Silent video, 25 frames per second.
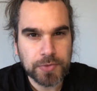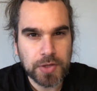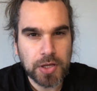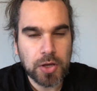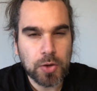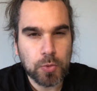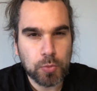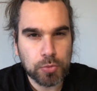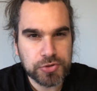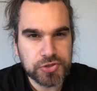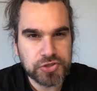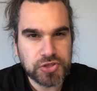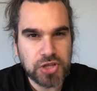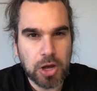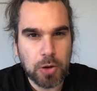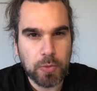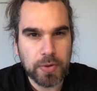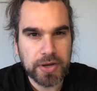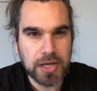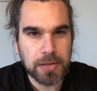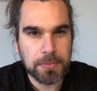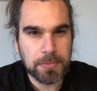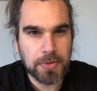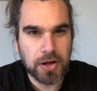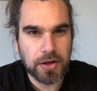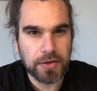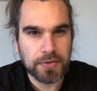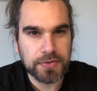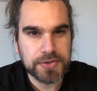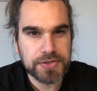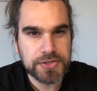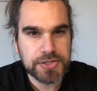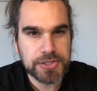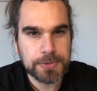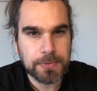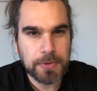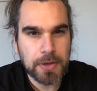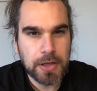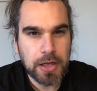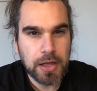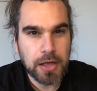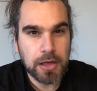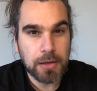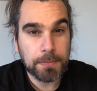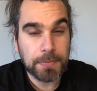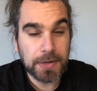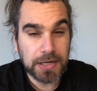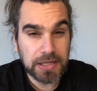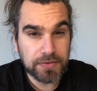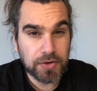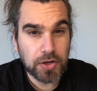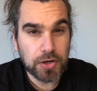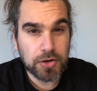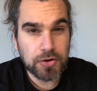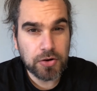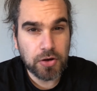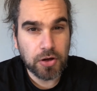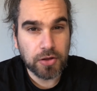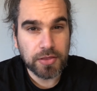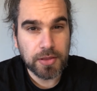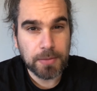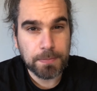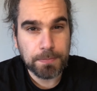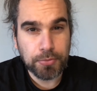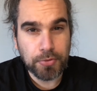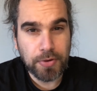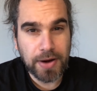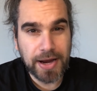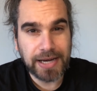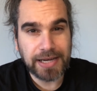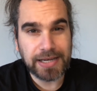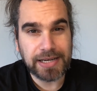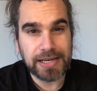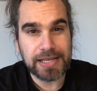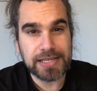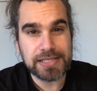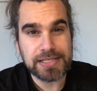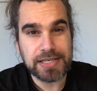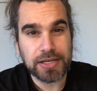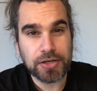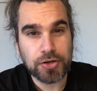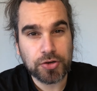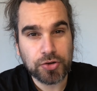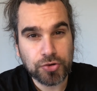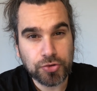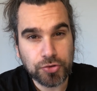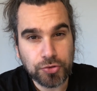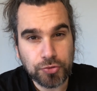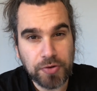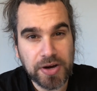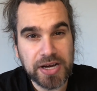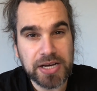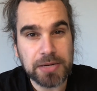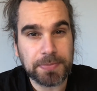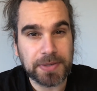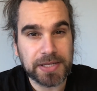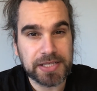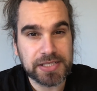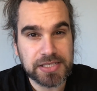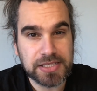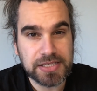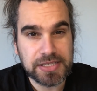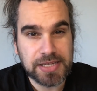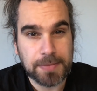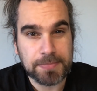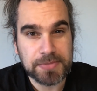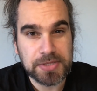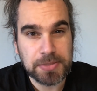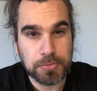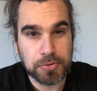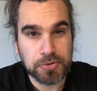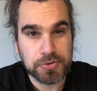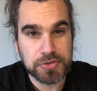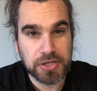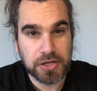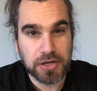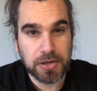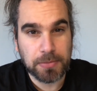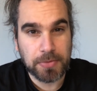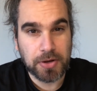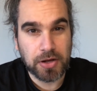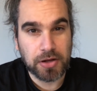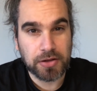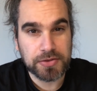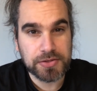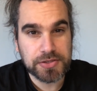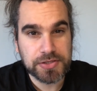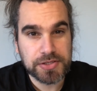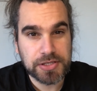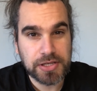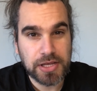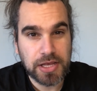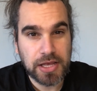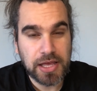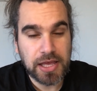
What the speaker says: We'll start with commands. Believe it or not, the brain is incredibly susceptible to commands.